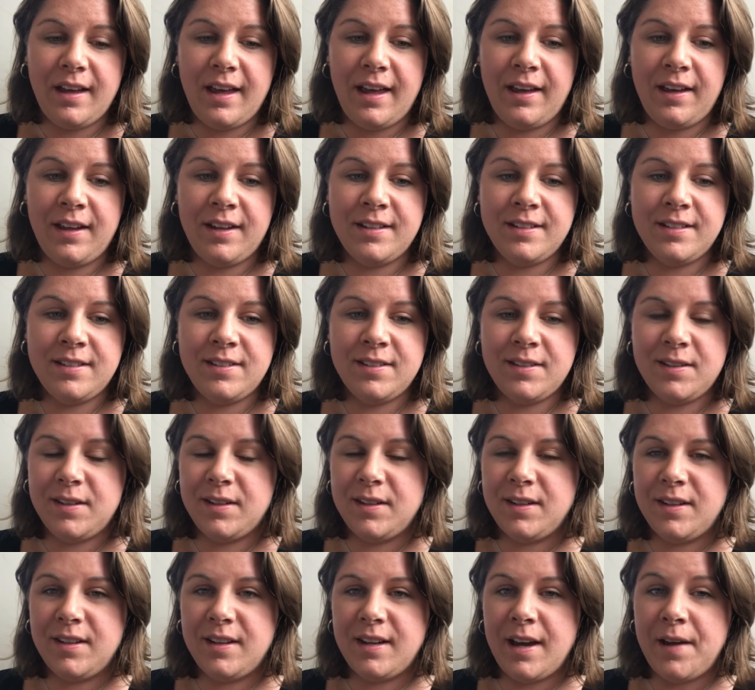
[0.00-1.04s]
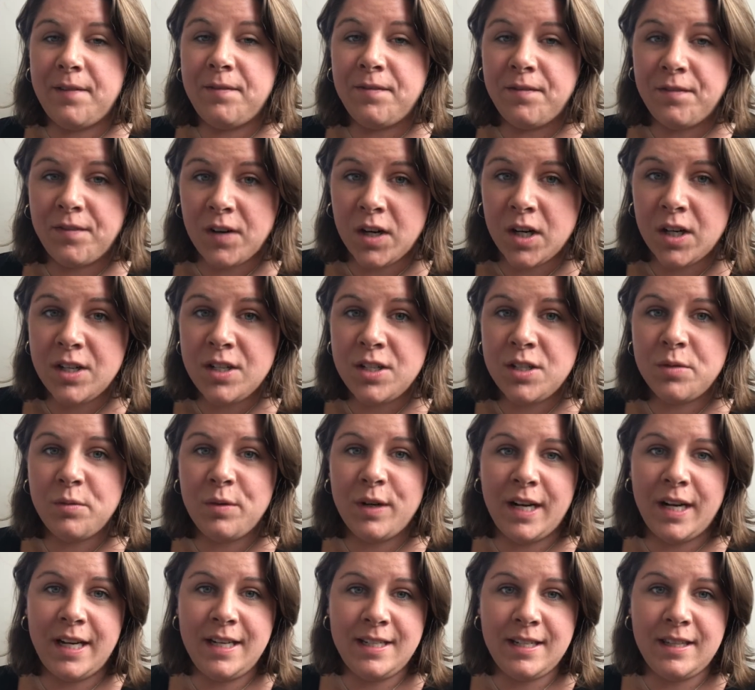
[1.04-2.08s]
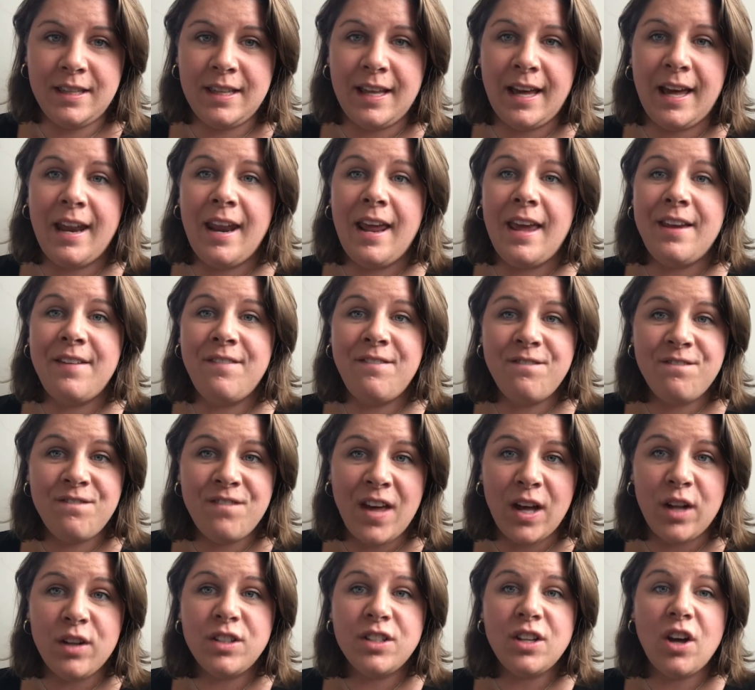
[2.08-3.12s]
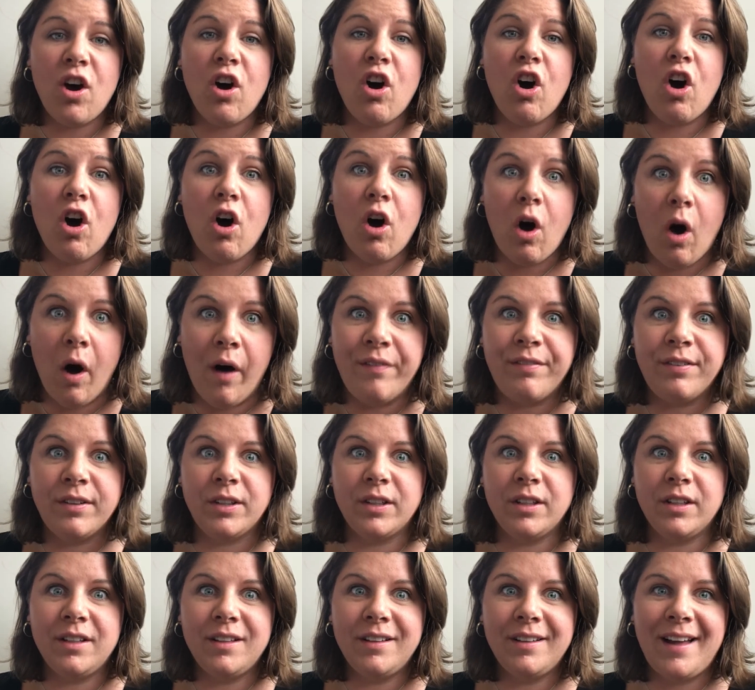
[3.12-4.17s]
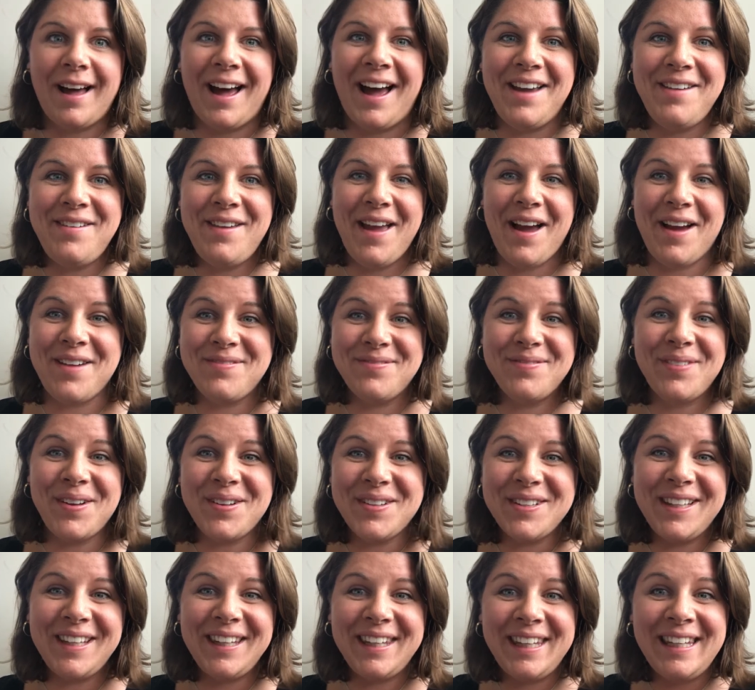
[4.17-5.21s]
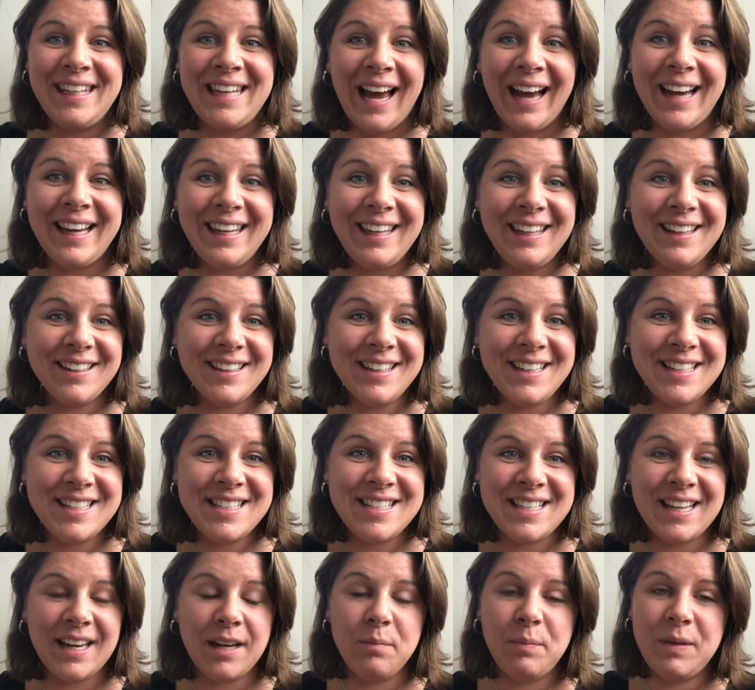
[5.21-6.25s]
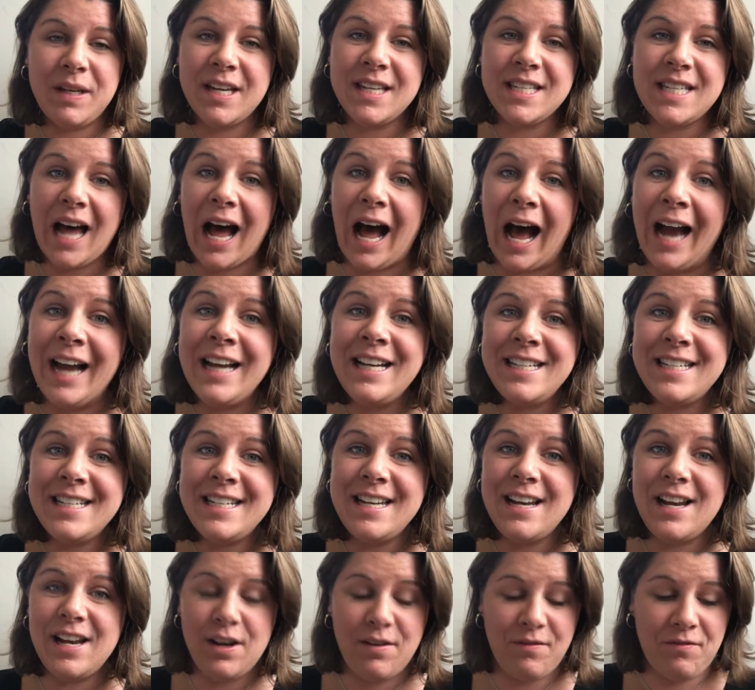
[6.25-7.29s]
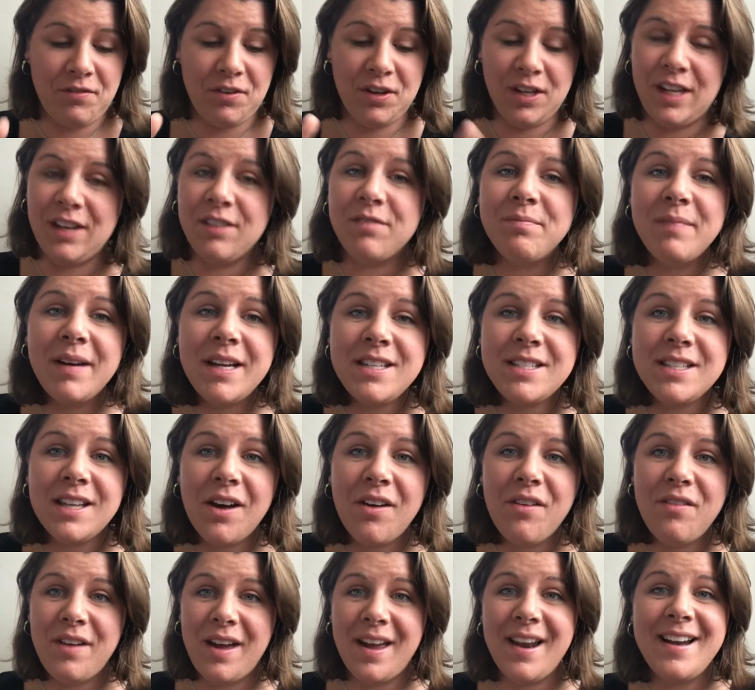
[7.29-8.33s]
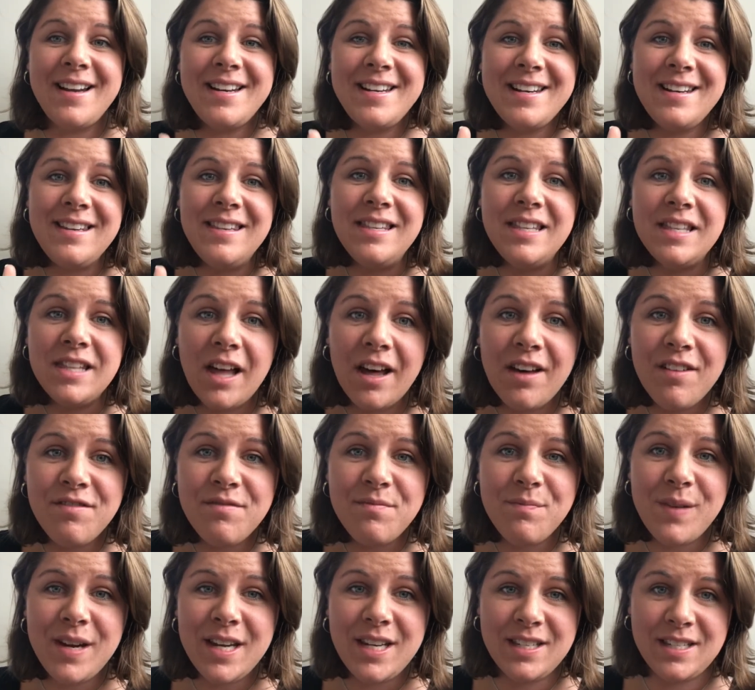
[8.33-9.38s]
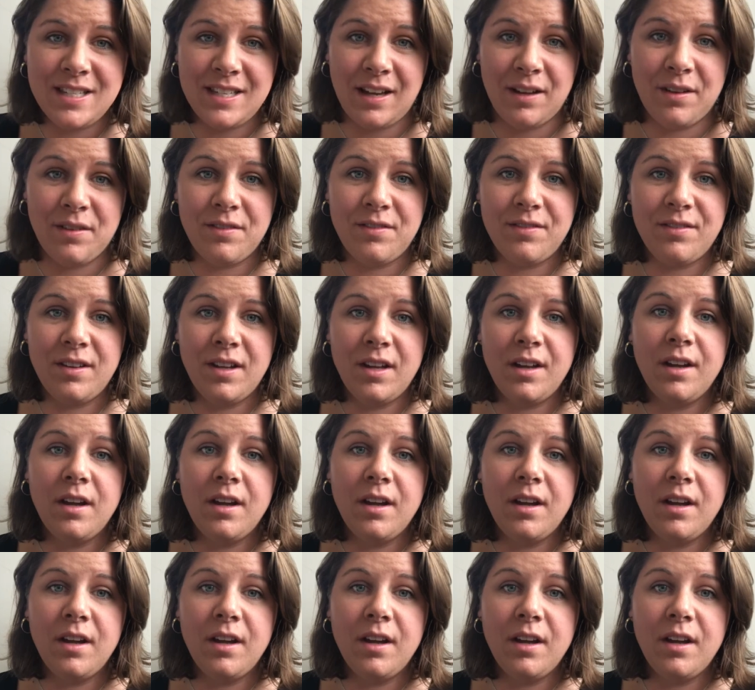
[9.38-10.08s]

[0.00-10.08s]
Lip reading: And at first, when I did that, it felt awful. I felt yucky on the inside because I didn't forgive myself and I didn't love myself.